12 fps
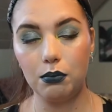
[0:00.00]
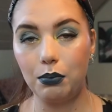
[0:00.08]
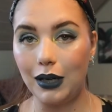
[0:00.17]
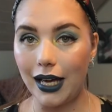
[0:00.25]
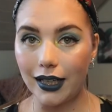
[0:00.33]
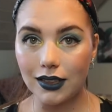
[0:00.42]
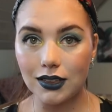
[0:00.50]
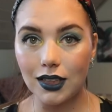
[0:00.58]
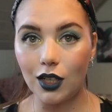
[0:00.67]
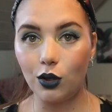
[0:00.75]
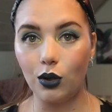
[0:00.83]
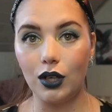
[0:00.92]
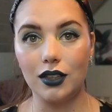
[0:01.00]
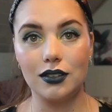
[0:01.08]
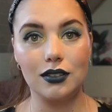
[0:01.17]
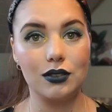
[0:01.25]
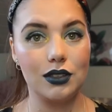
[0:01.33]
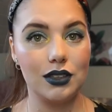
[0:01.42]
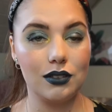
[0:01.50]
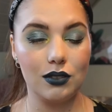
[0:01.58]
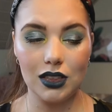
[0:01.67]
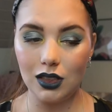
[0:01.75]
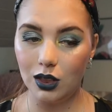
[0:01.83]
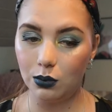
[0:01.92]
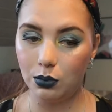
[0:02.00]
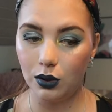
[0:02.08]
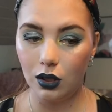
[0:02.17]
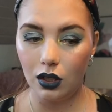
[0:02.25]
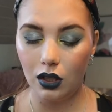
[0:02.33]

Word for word: black shadow, a deep